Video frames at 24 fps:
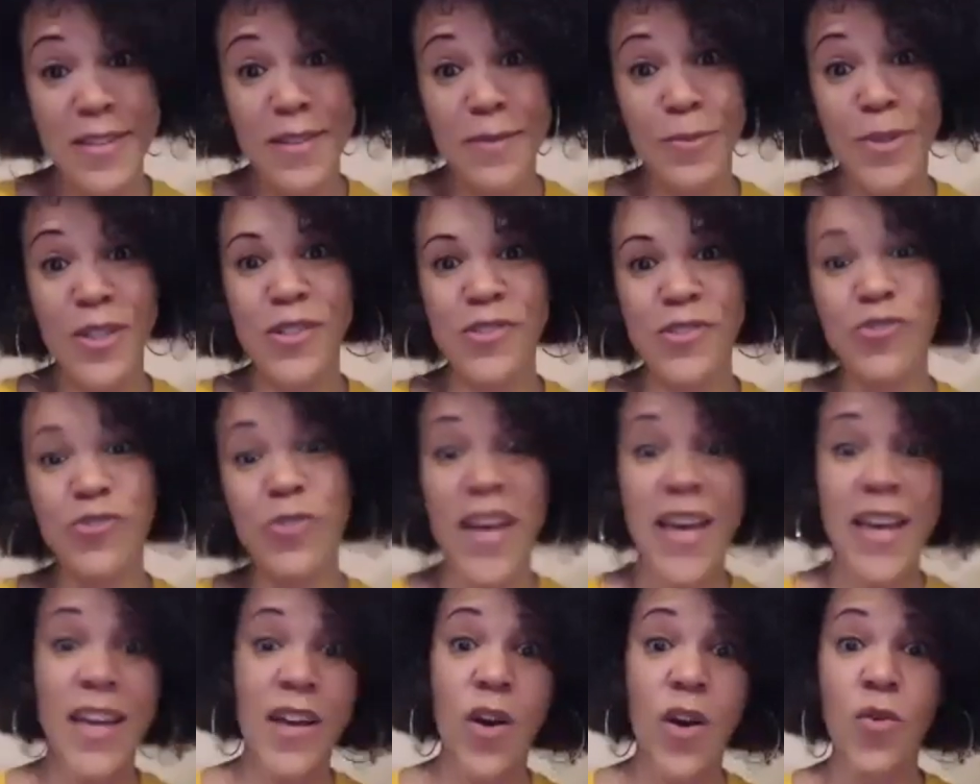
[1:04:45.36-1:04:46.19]
because you're
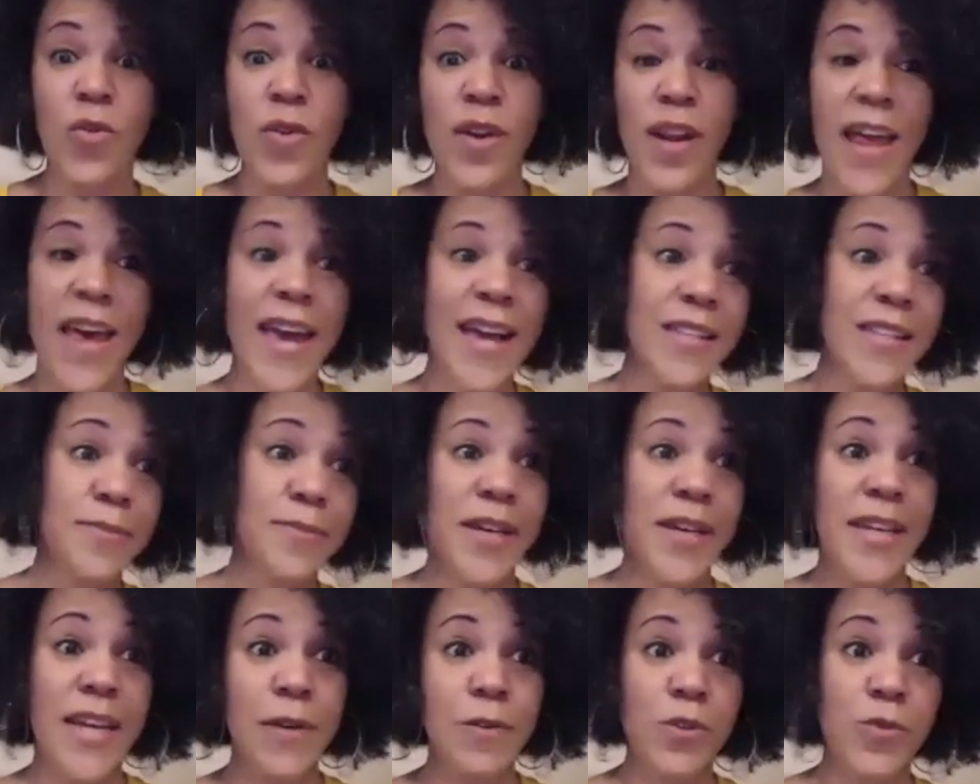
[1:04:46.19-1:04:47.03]
like, oh, the last
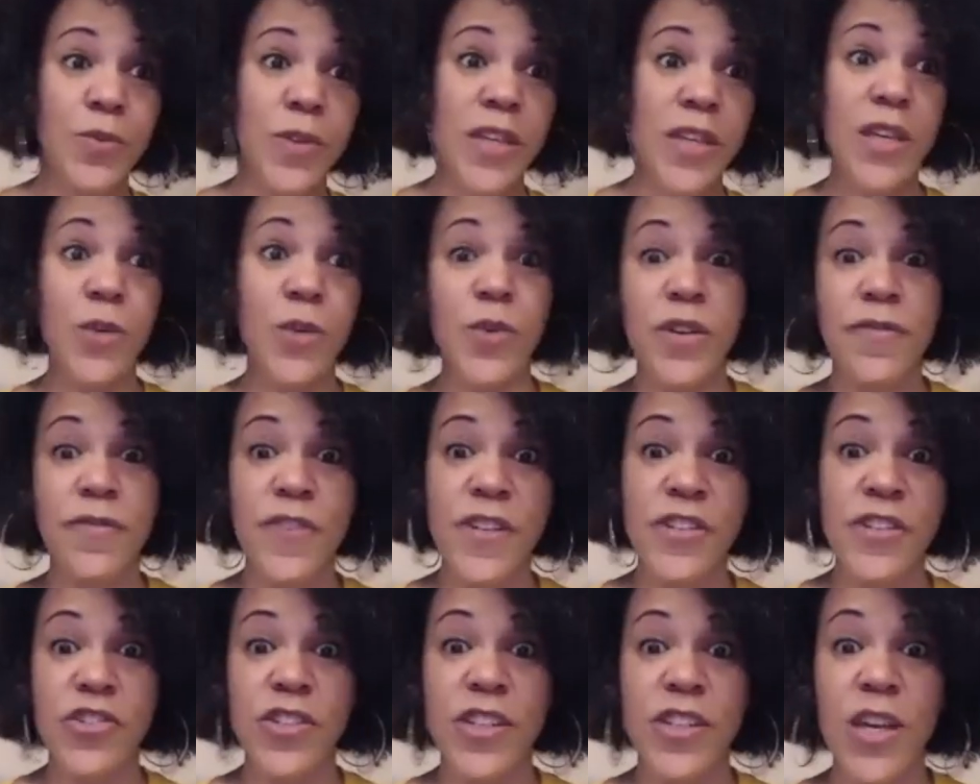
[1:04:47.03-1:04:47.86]
man I was with, he went fishing.